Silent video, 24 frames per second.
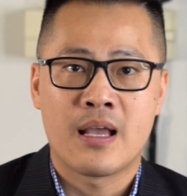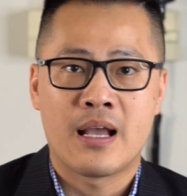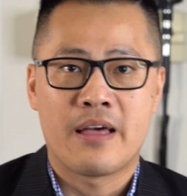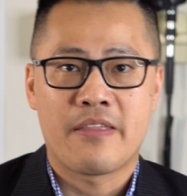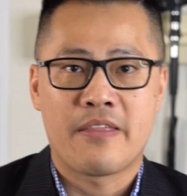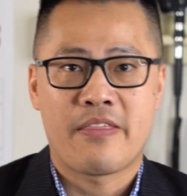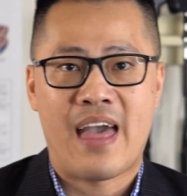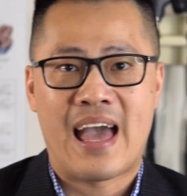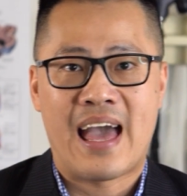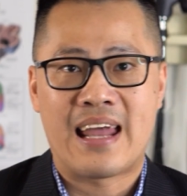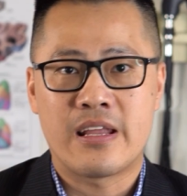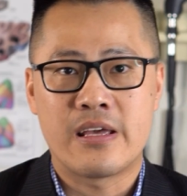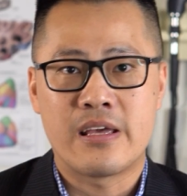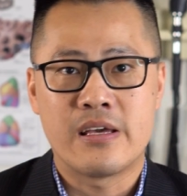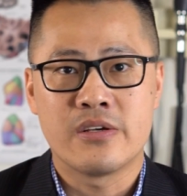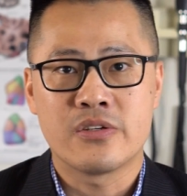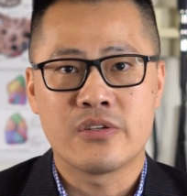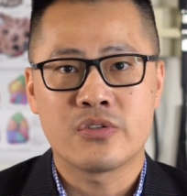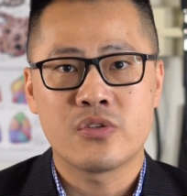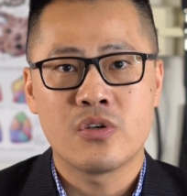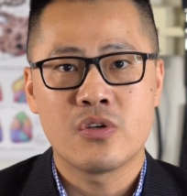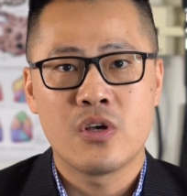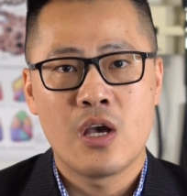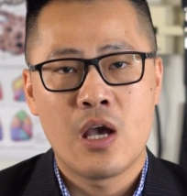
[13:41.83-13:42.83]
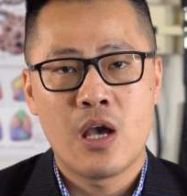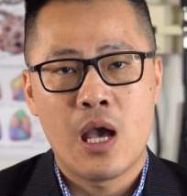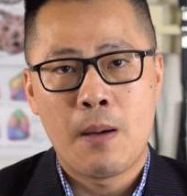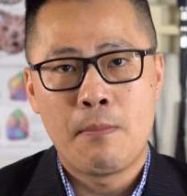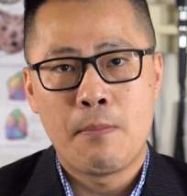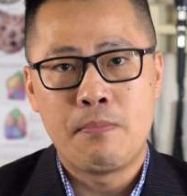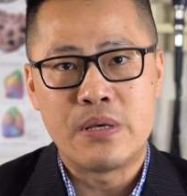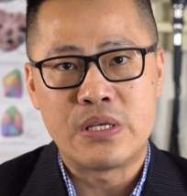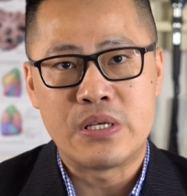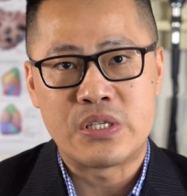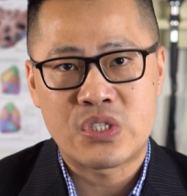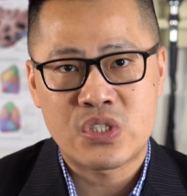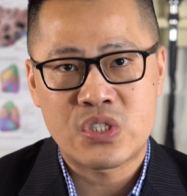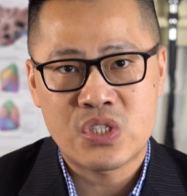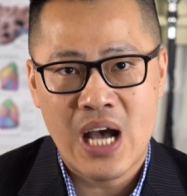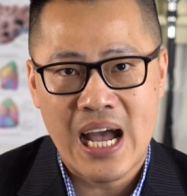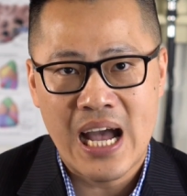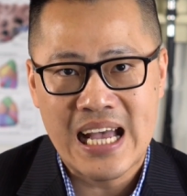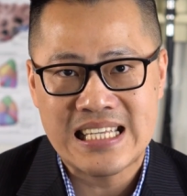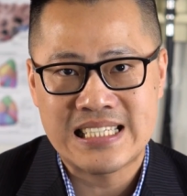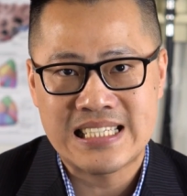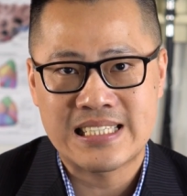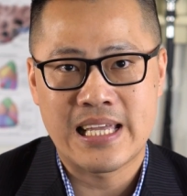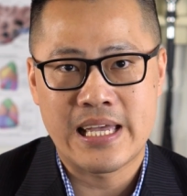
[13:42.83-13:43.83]
That is,
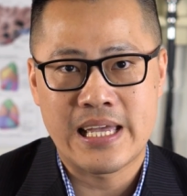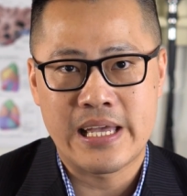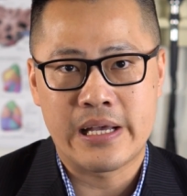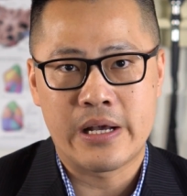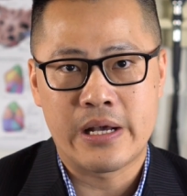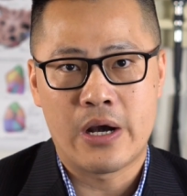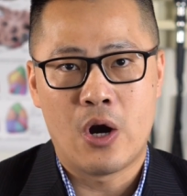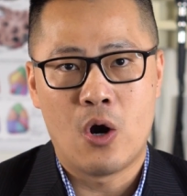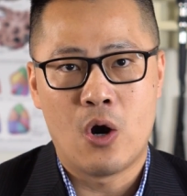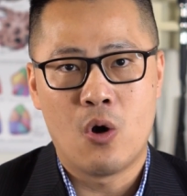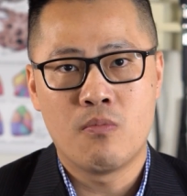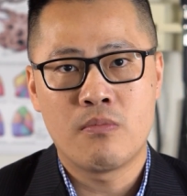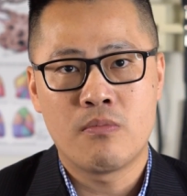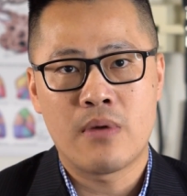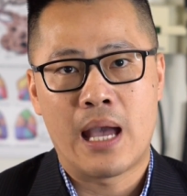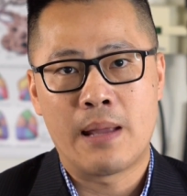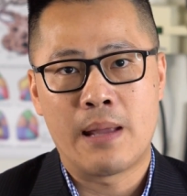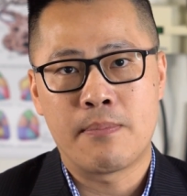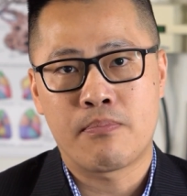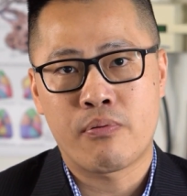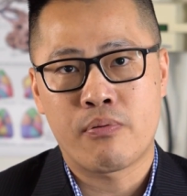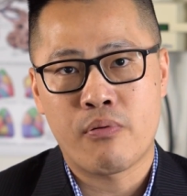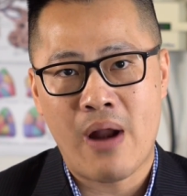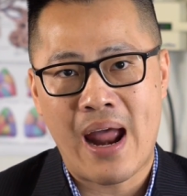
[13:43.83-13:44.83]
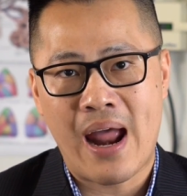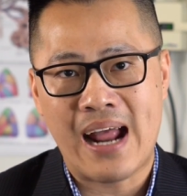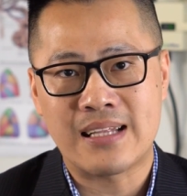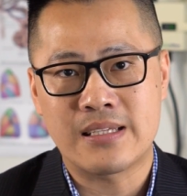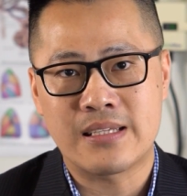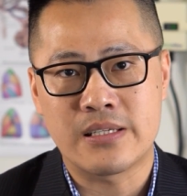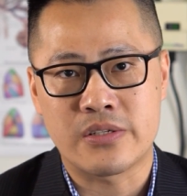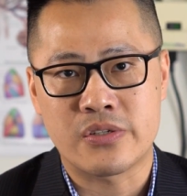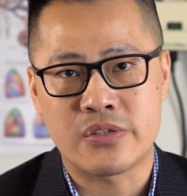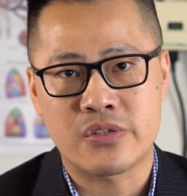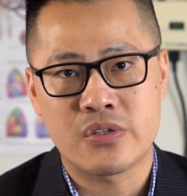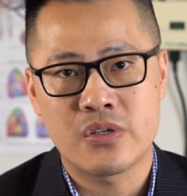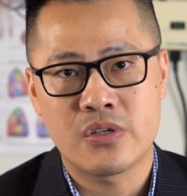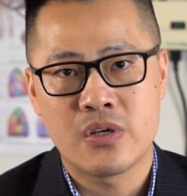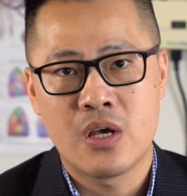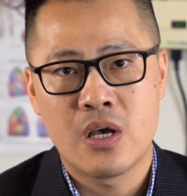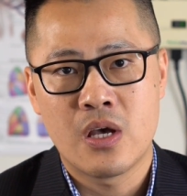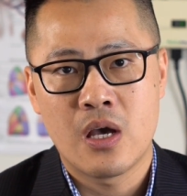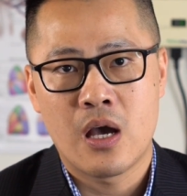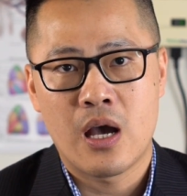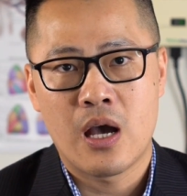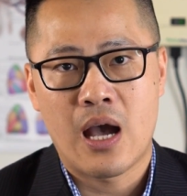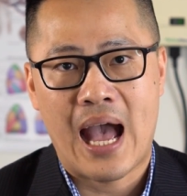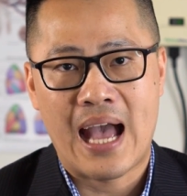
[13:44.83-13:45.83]
besides staying home and practice
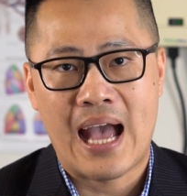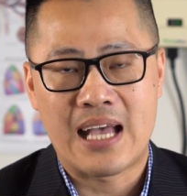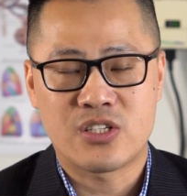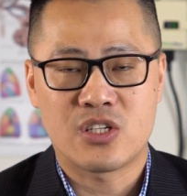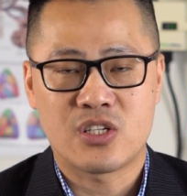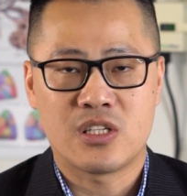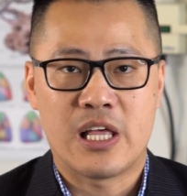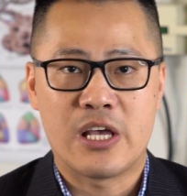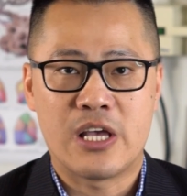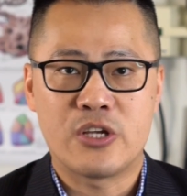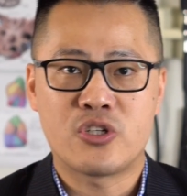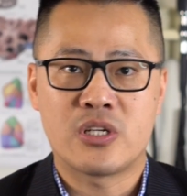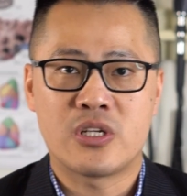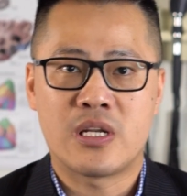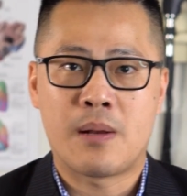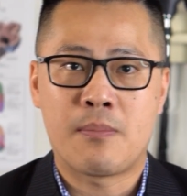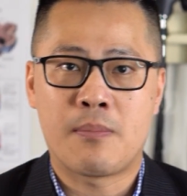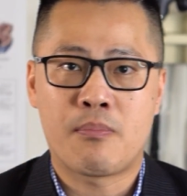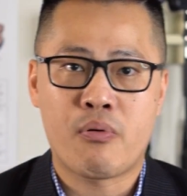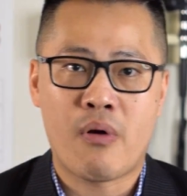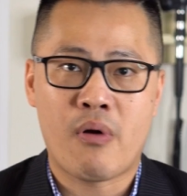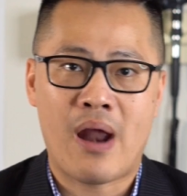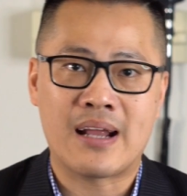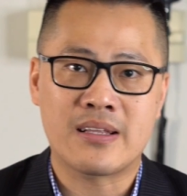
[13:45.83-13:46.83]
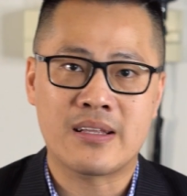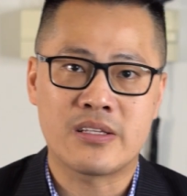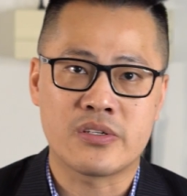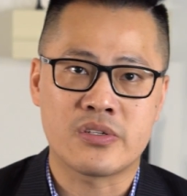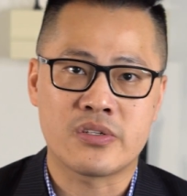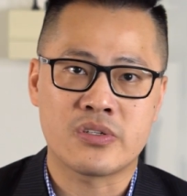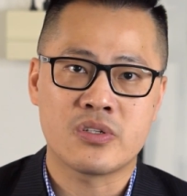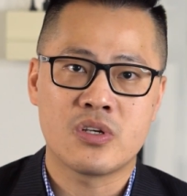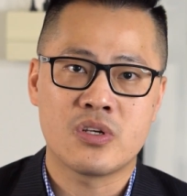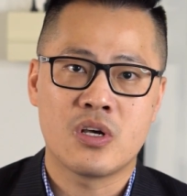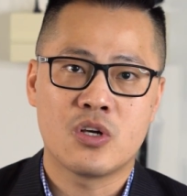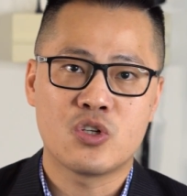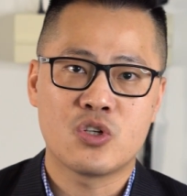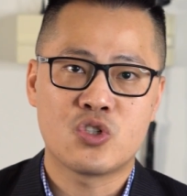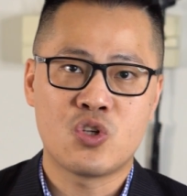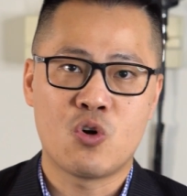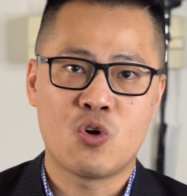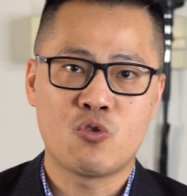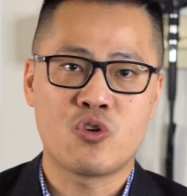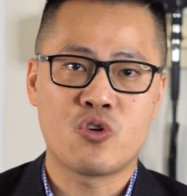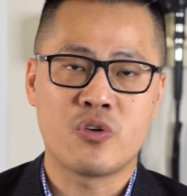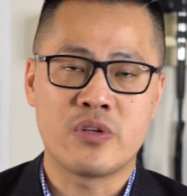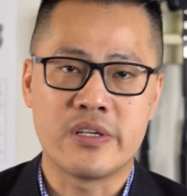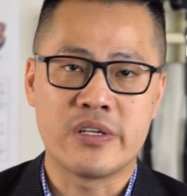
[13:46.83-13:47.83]
isolation and practice
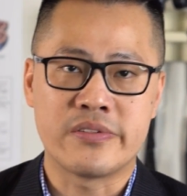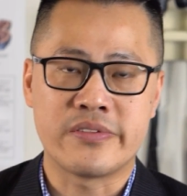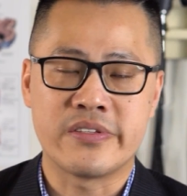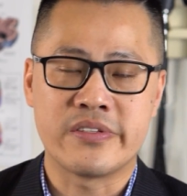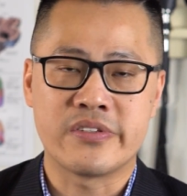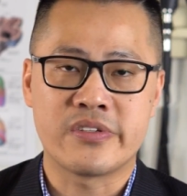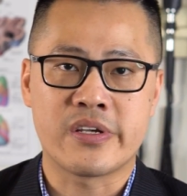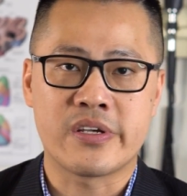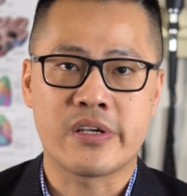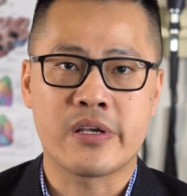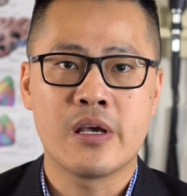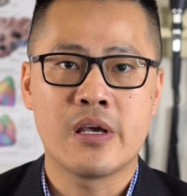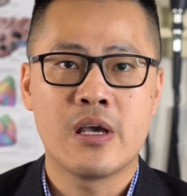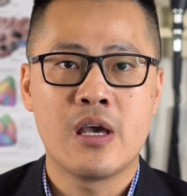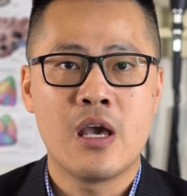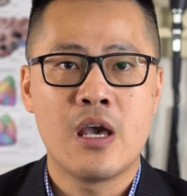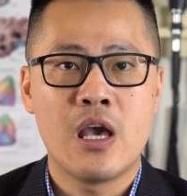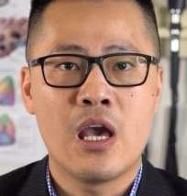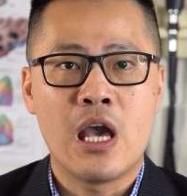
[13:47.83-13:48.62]
social distancing,